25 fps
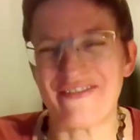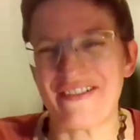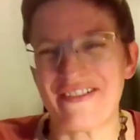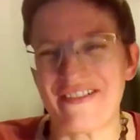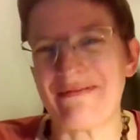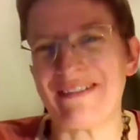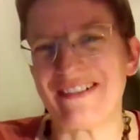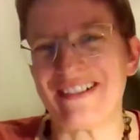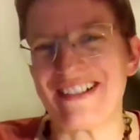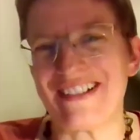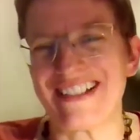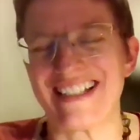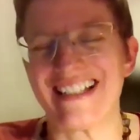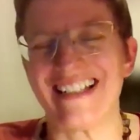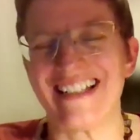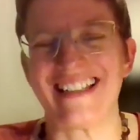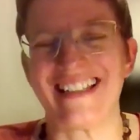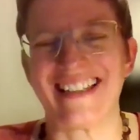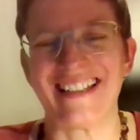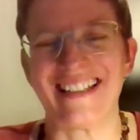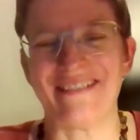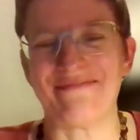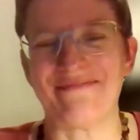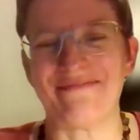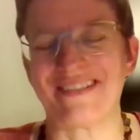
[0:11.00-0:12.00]
very much,
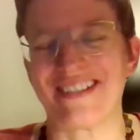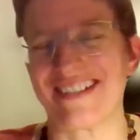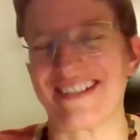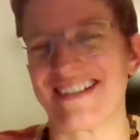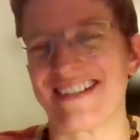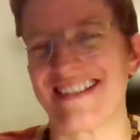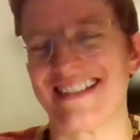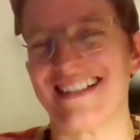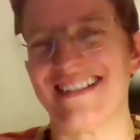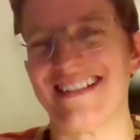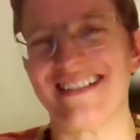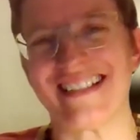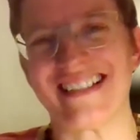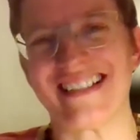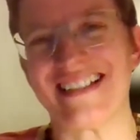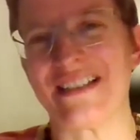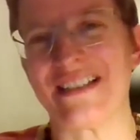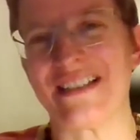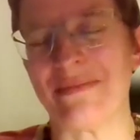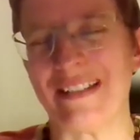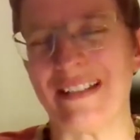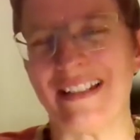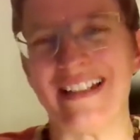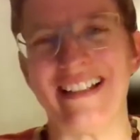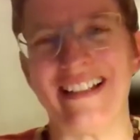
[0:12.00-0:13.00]
Kathy. I'm just delighted
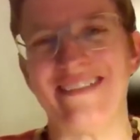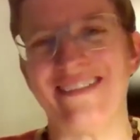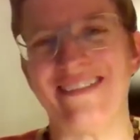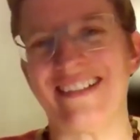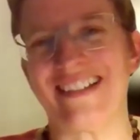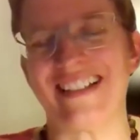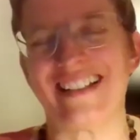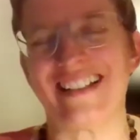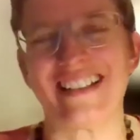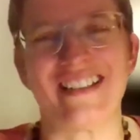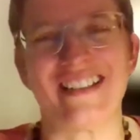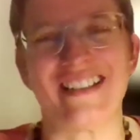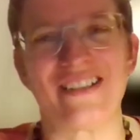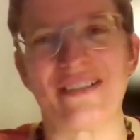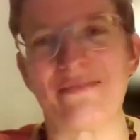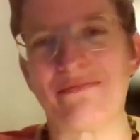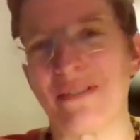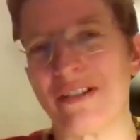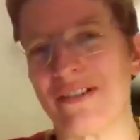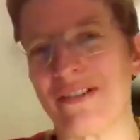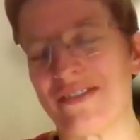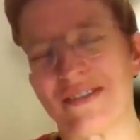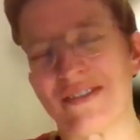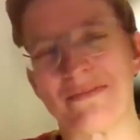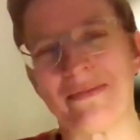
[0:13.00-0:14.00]
to be here, and thank you to
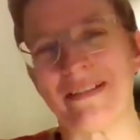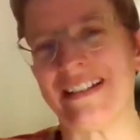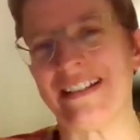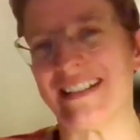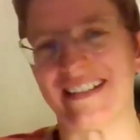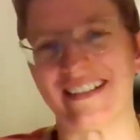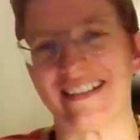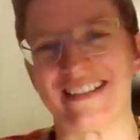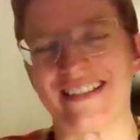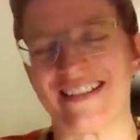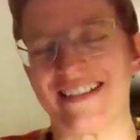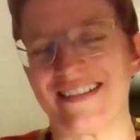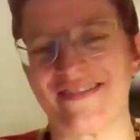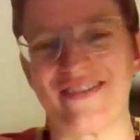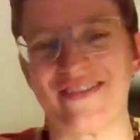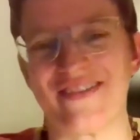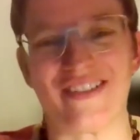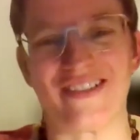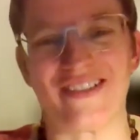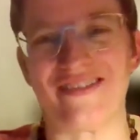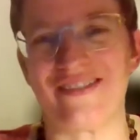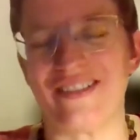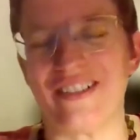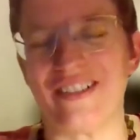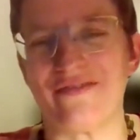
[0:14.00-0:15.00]
both speakers for,
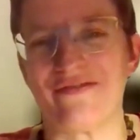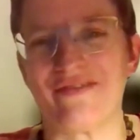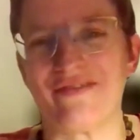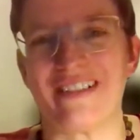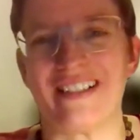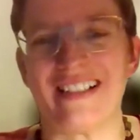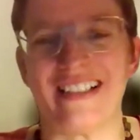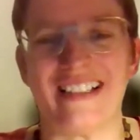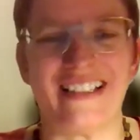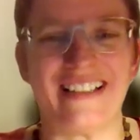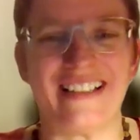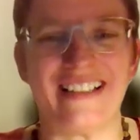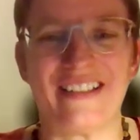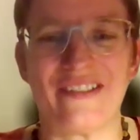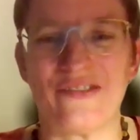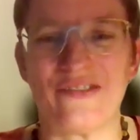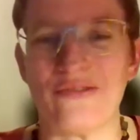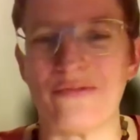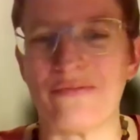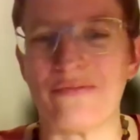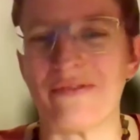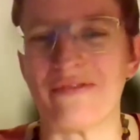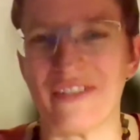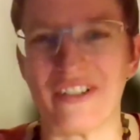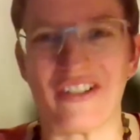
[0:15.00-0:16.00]
really
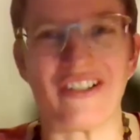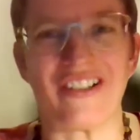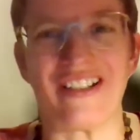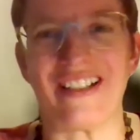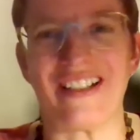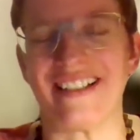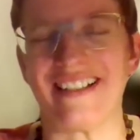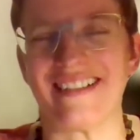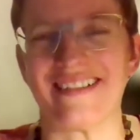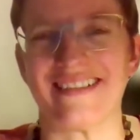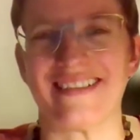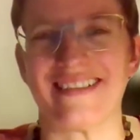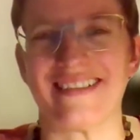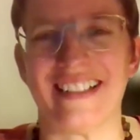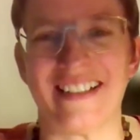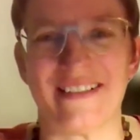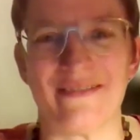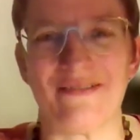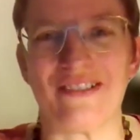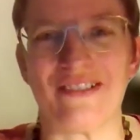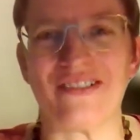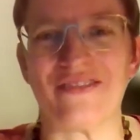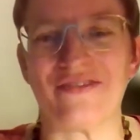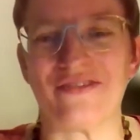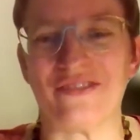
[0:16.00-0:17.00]
thought-provoking and,
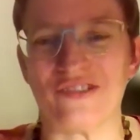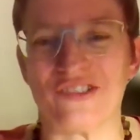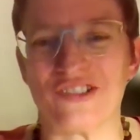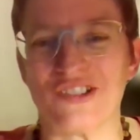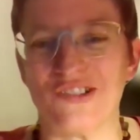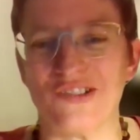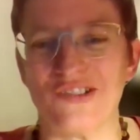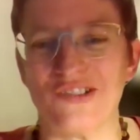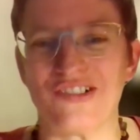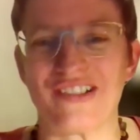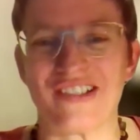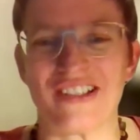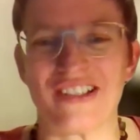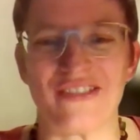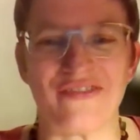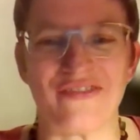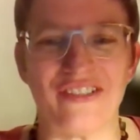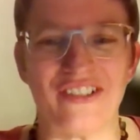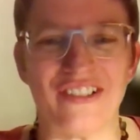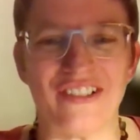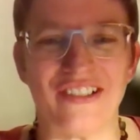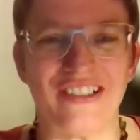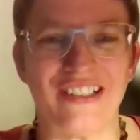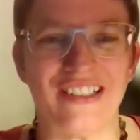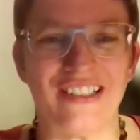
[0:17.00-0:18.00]
wonderful talk so
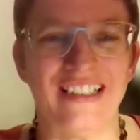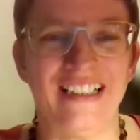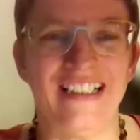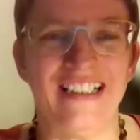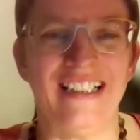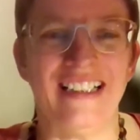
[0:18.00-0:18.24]
far.